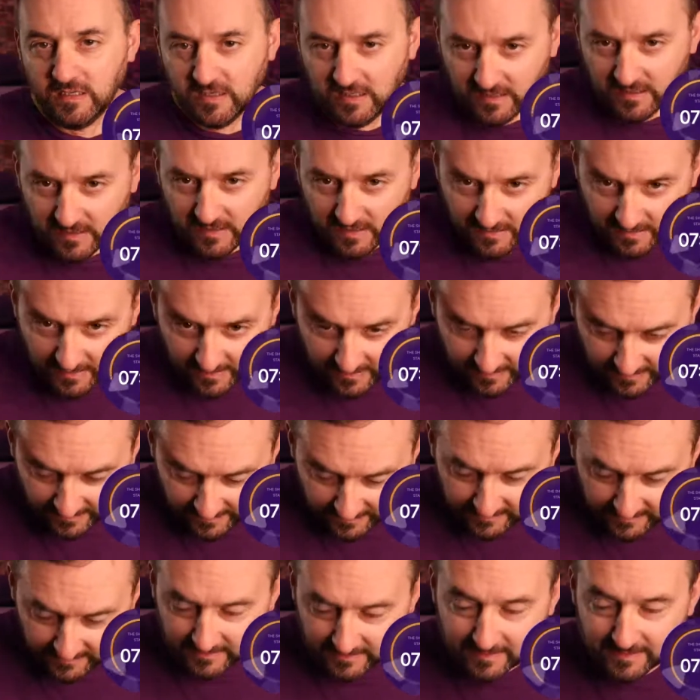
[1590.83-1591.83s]
It
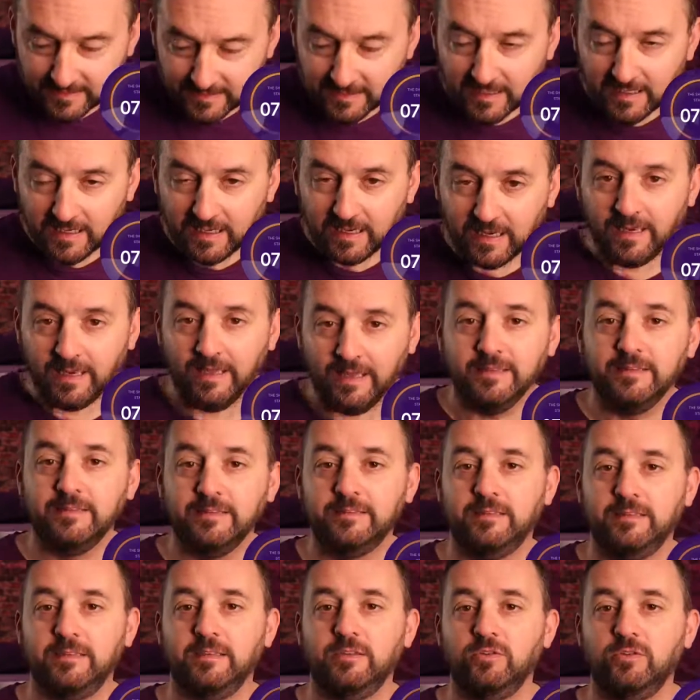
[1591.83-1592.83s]
is
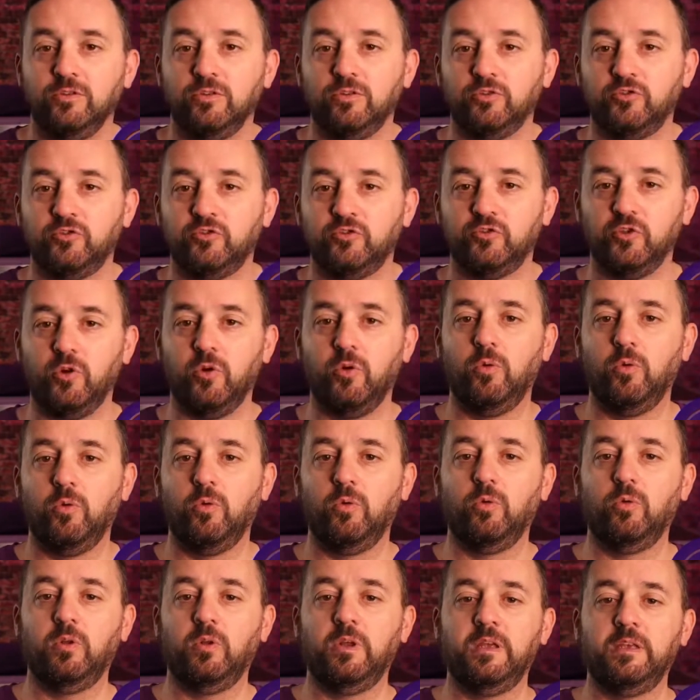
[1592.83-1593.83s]
cleansing your
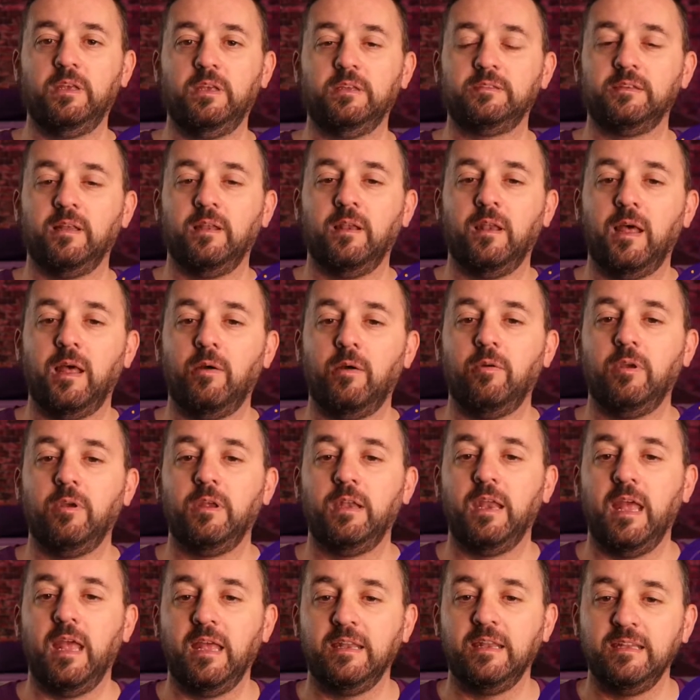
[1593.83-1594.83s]
soul. It's allowing
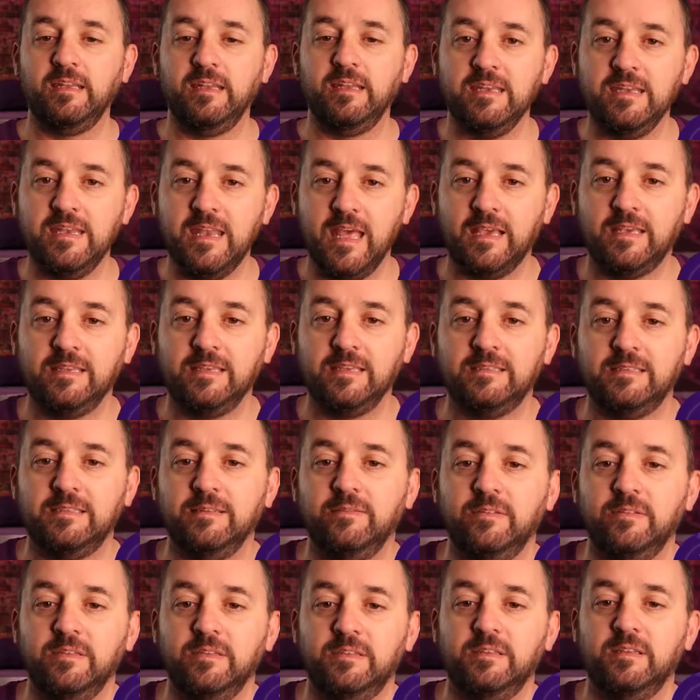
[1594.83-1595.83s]
any
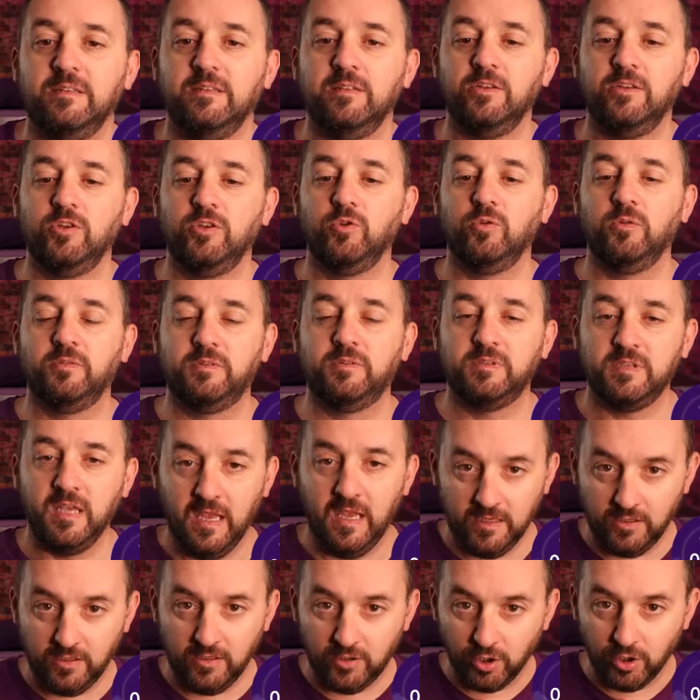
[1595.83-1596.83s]
negativity that you have
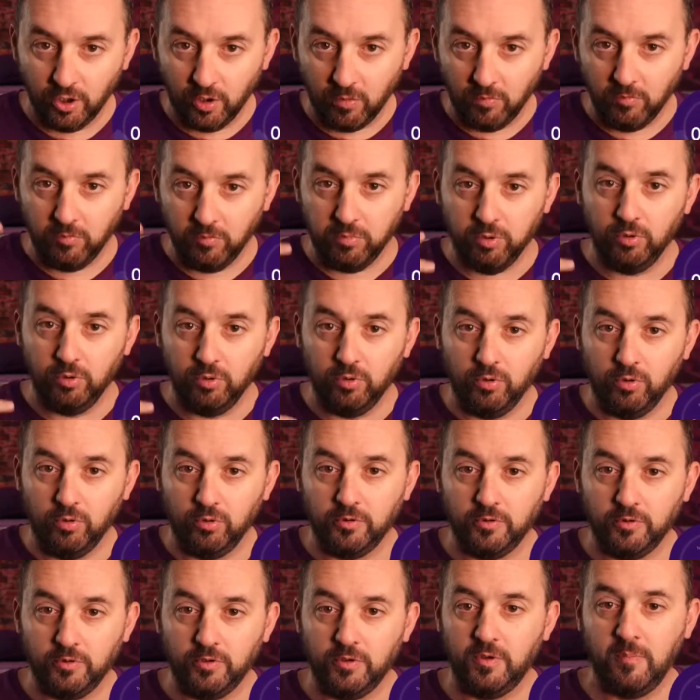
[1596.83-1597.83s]
taken on board
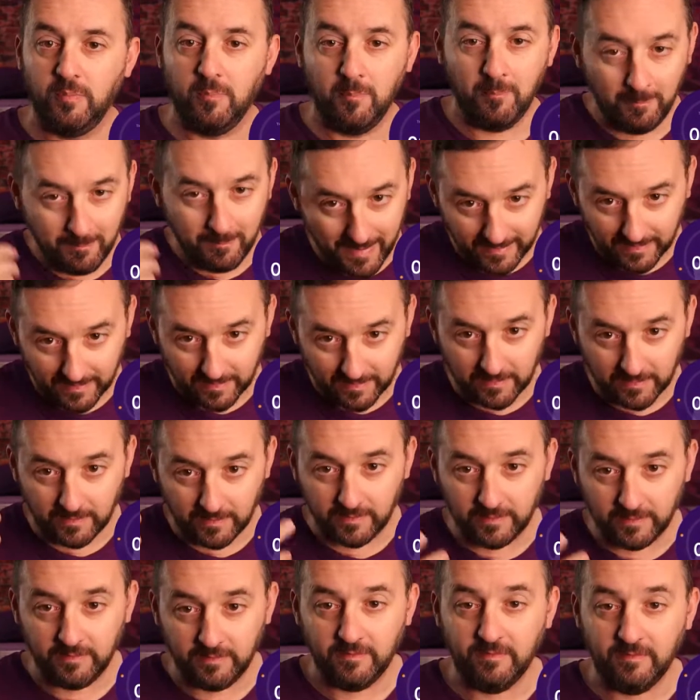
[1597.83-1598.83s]

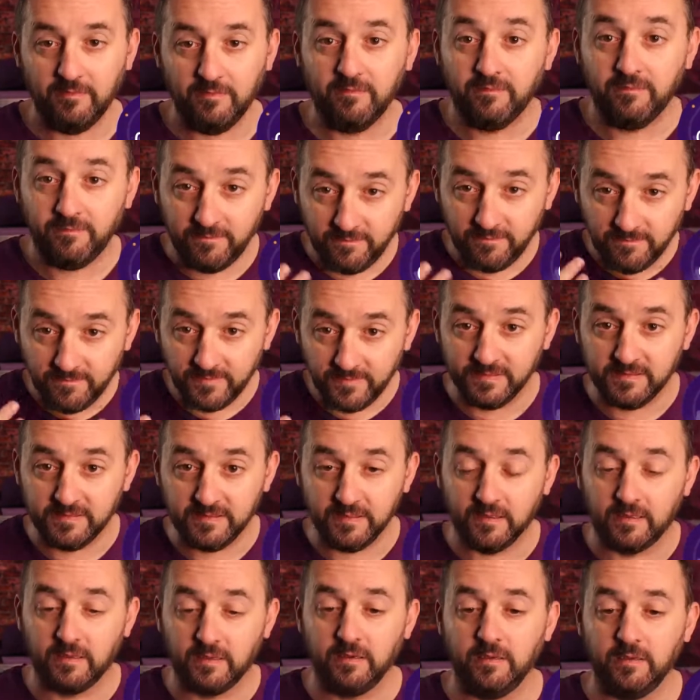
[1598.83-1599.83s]
mentally,
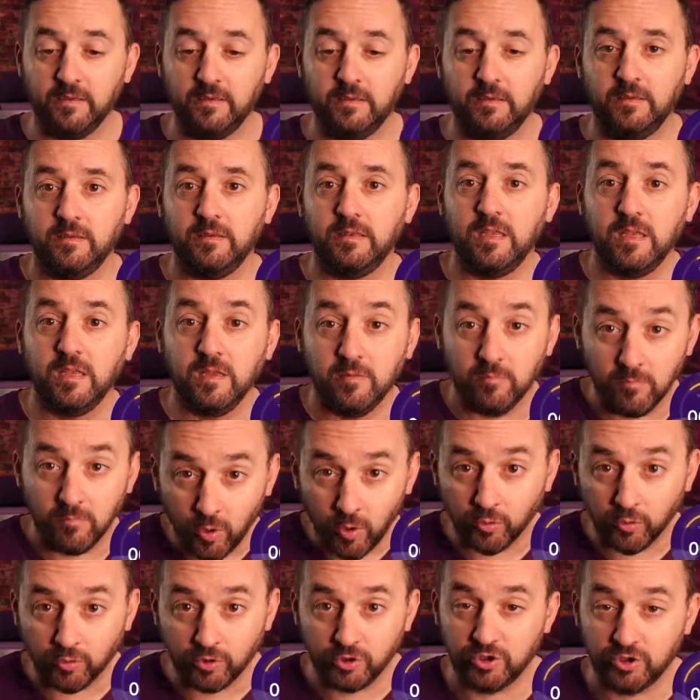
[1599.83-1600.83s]
physically,
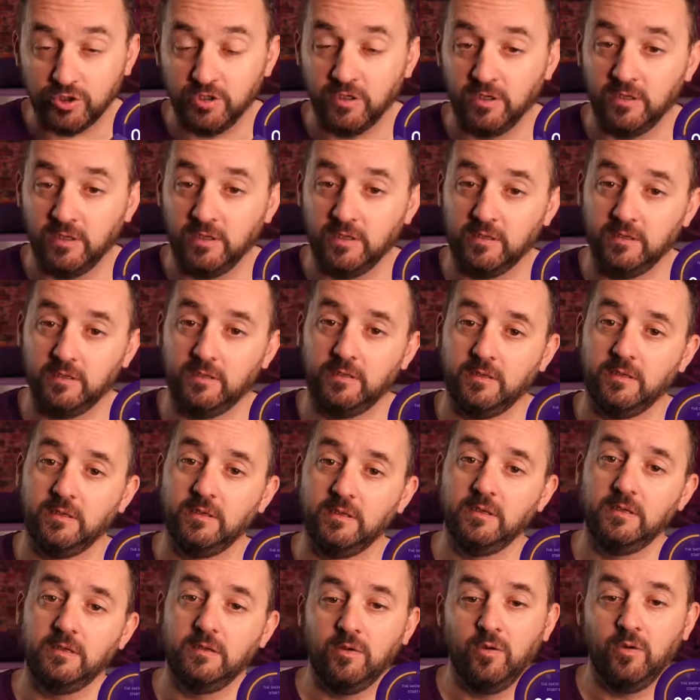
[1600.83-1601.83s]
emotionally
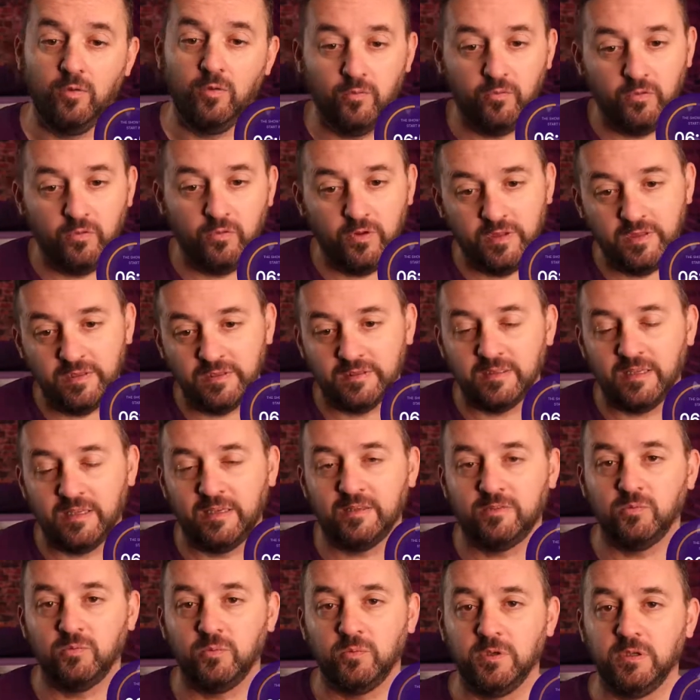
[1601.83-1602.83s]
over this last
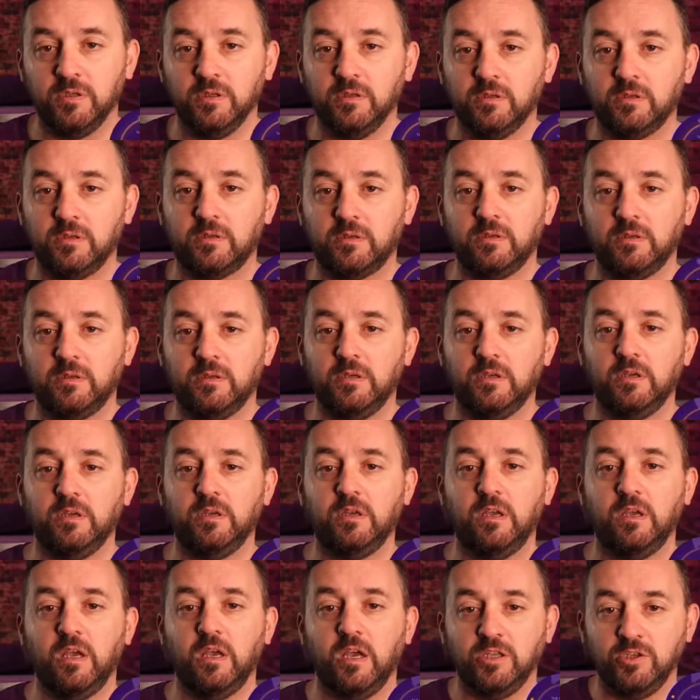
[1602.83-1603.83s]
week,
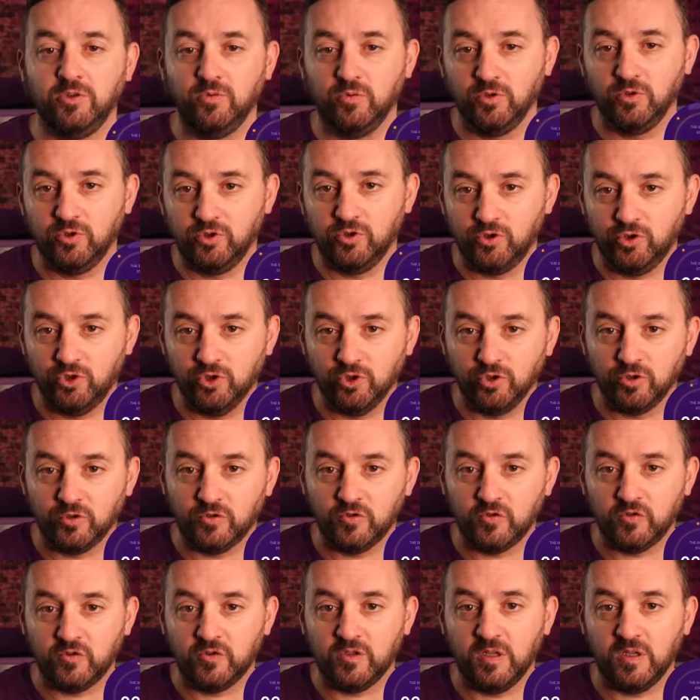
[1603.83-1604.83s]
and you are
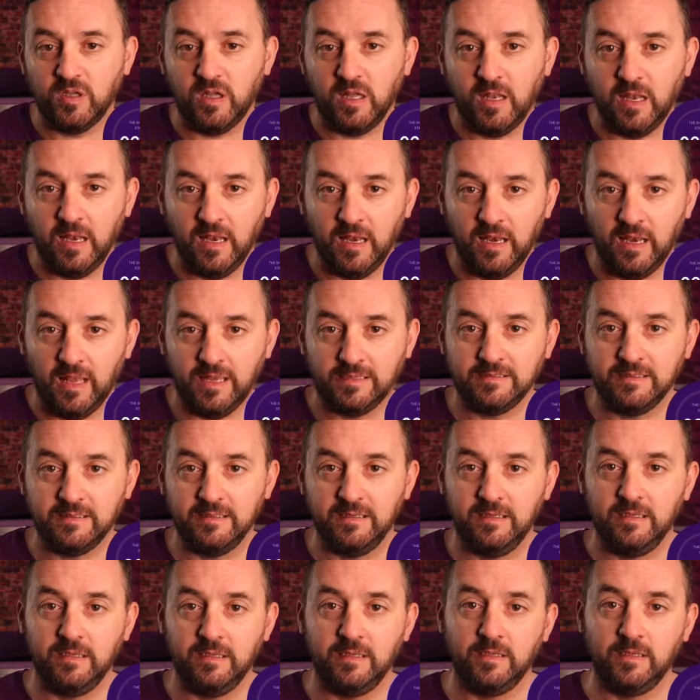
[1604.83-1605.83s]
just letting
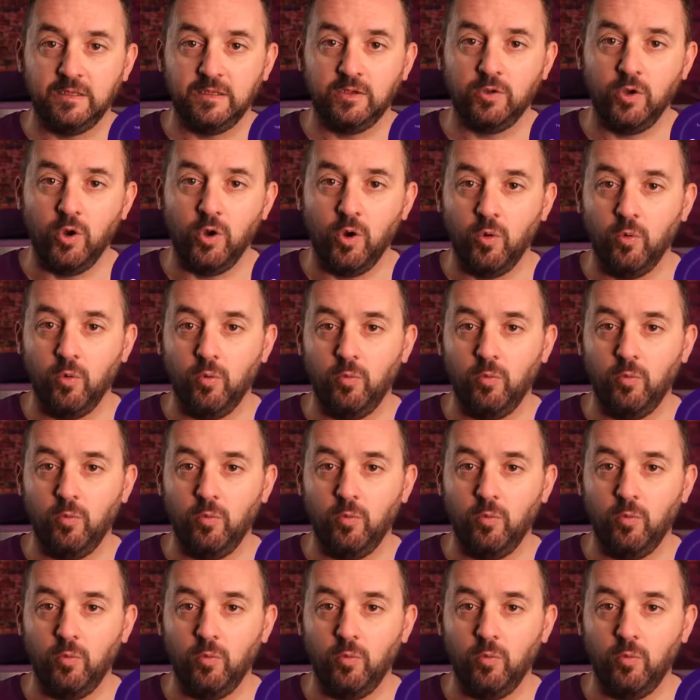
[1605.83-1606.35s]
it go.